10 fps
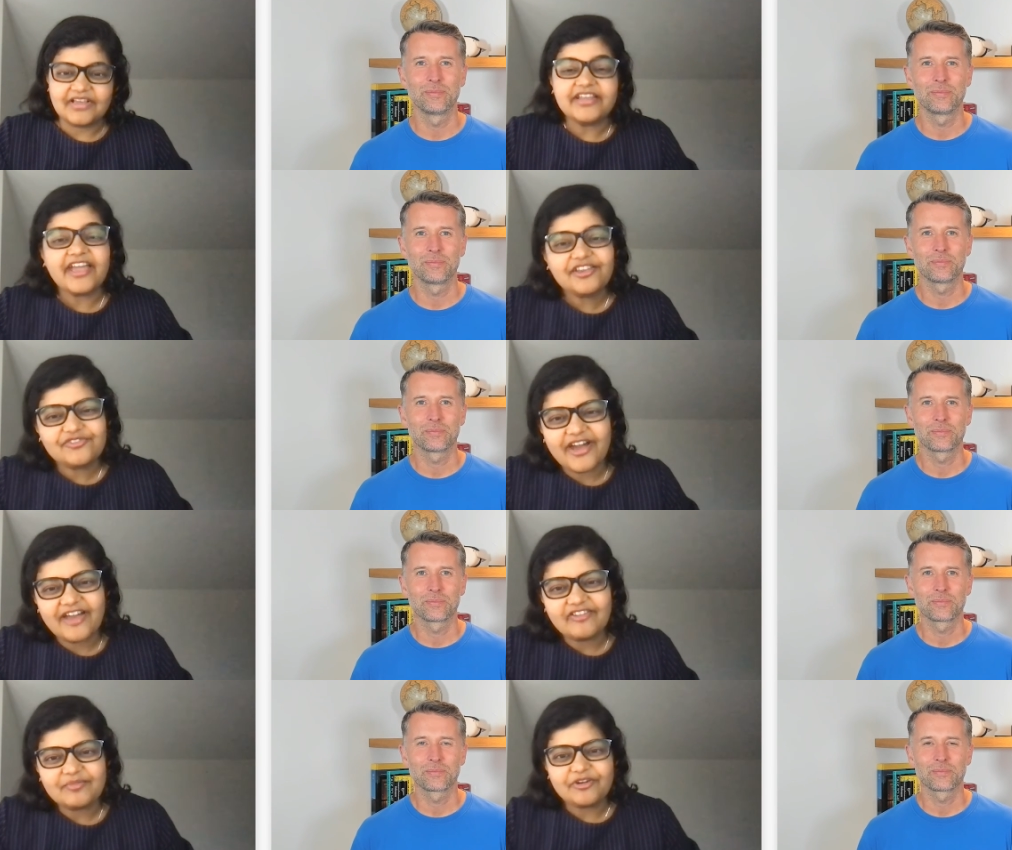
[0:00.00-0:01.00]
Speaker 1: Thank you for
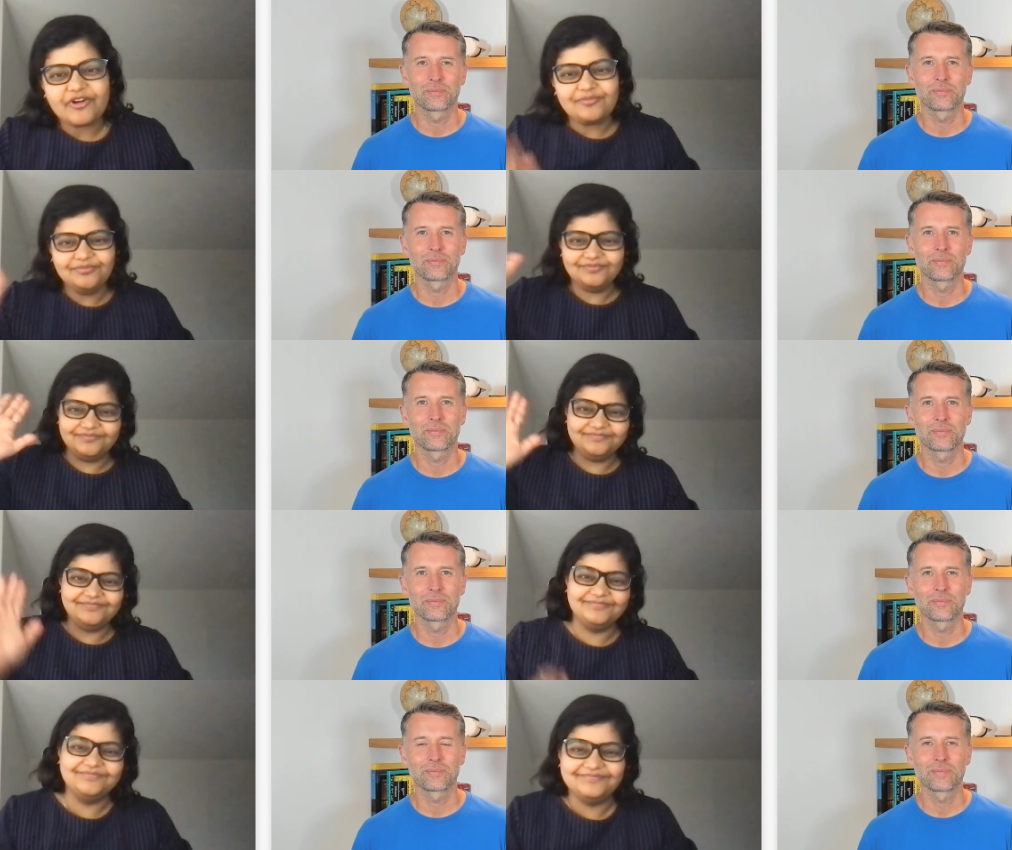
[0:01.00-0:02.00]
having me, Rob.
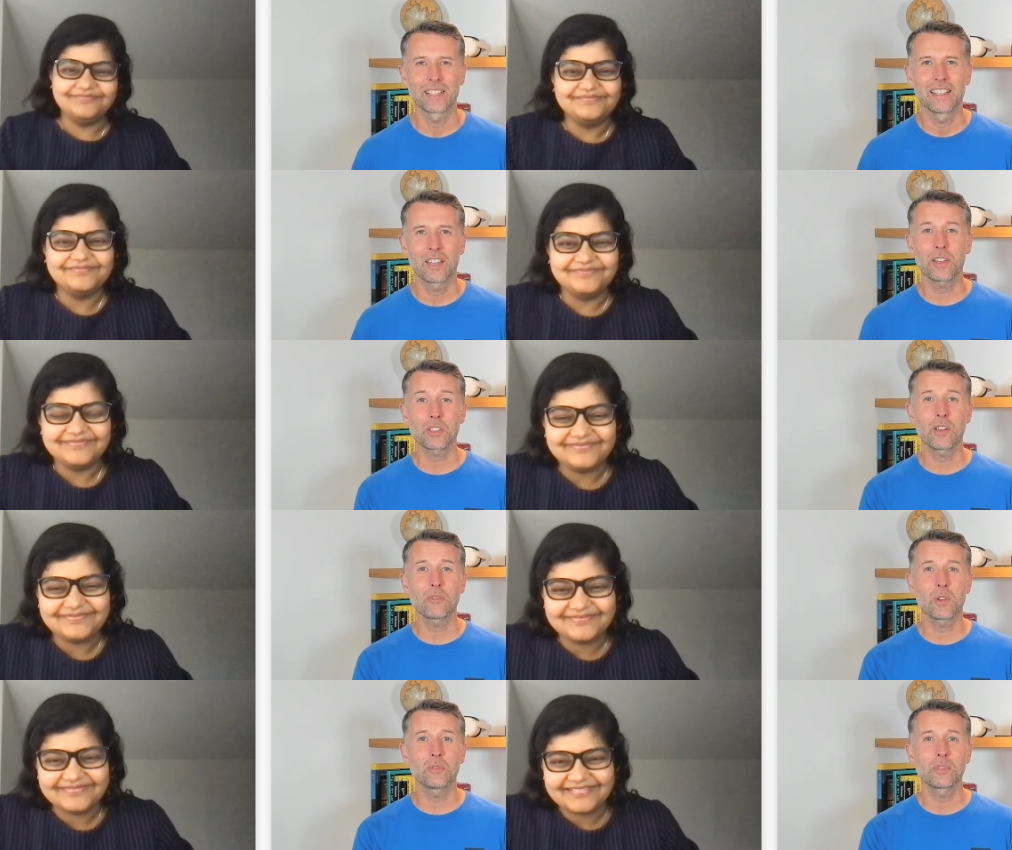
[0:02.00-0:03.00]
Speaker 2: And thanks
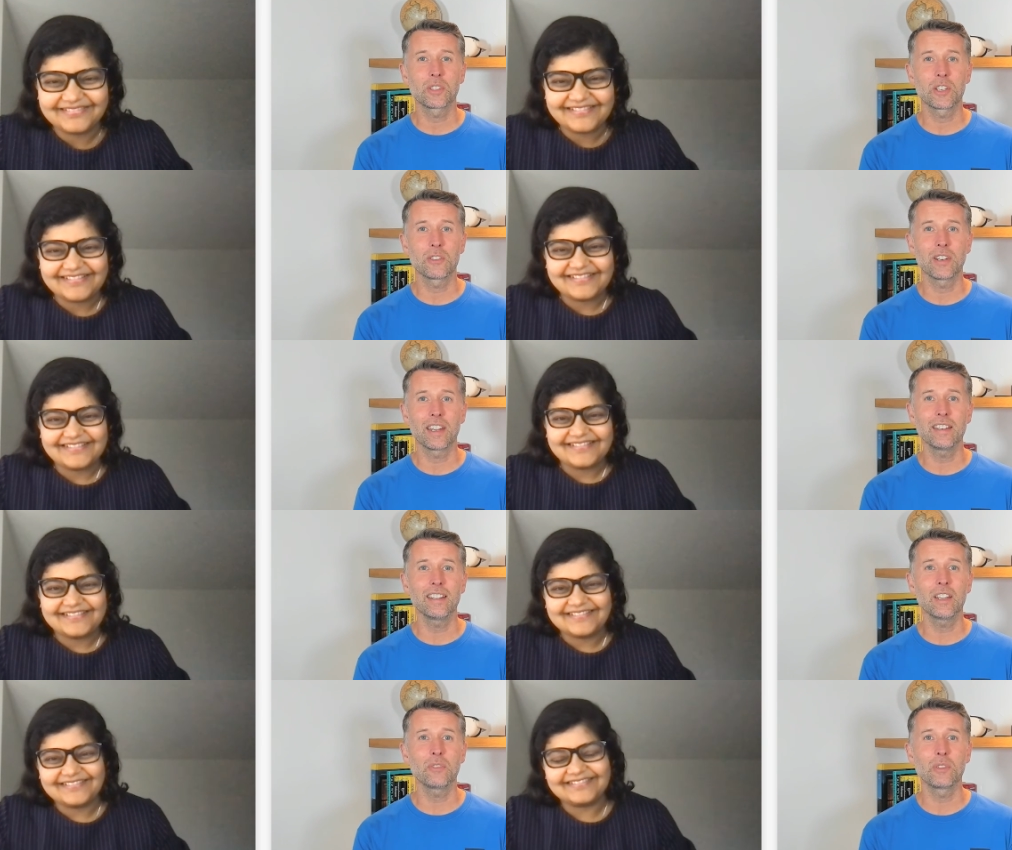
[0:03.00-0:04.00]
to everyone for tuning
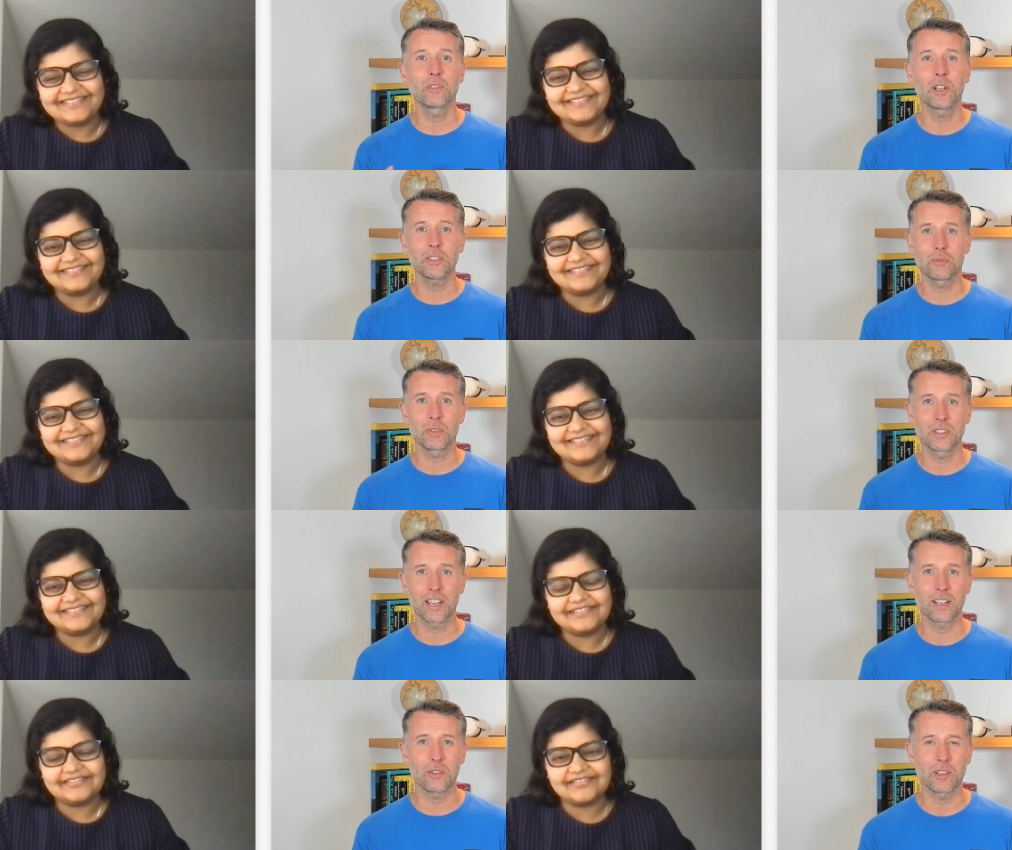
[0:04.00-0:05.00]
in. If you've got some
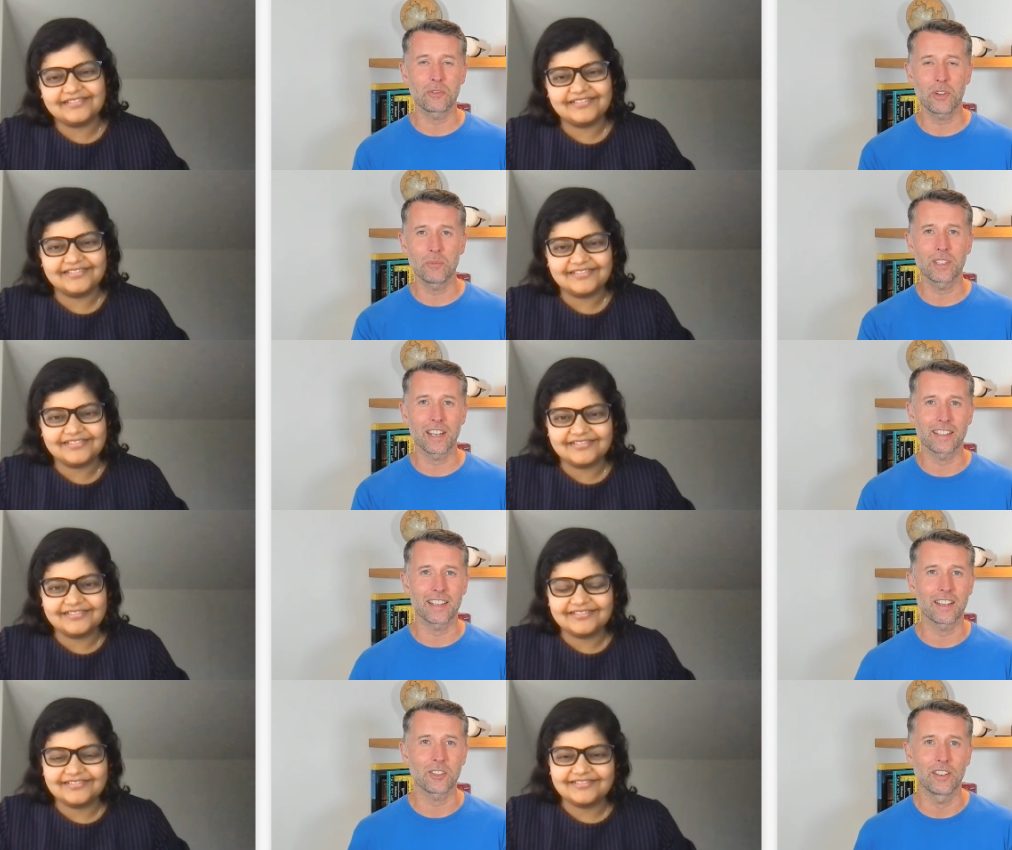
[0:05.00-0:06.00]
good takeaways from
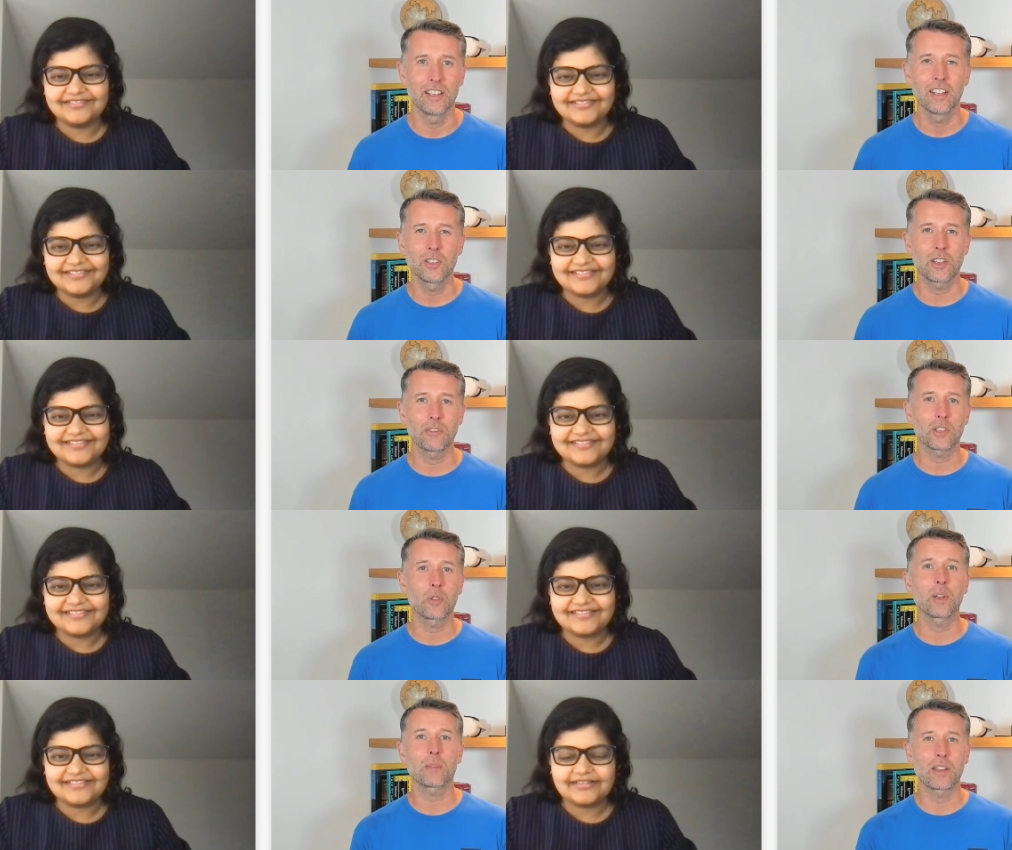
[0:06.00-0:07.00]
today's session, do give
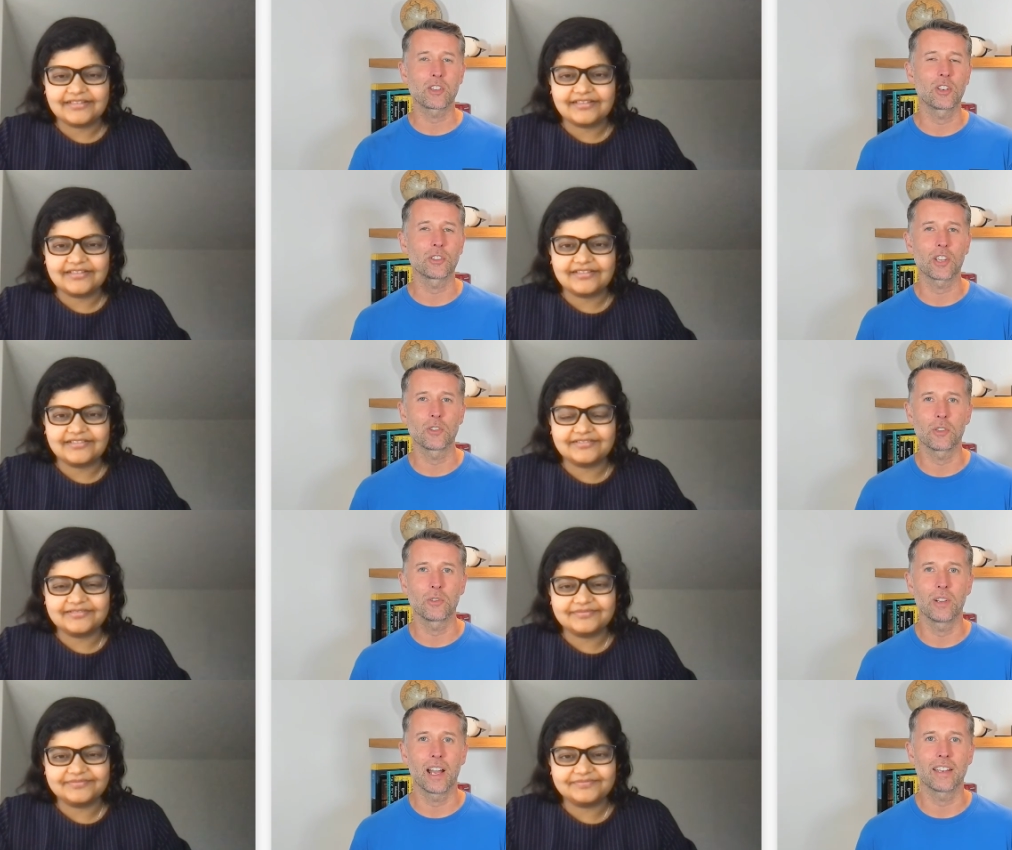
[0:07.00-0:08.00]
us a quick mention on
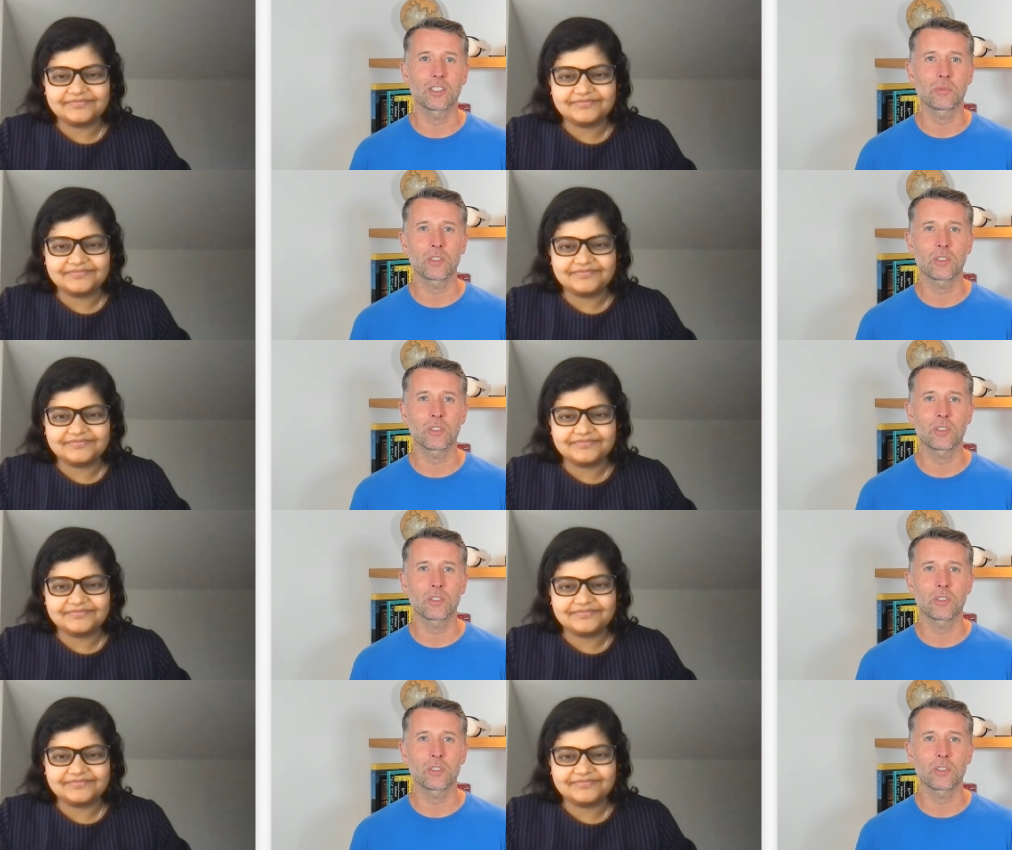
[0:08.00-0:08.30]
social and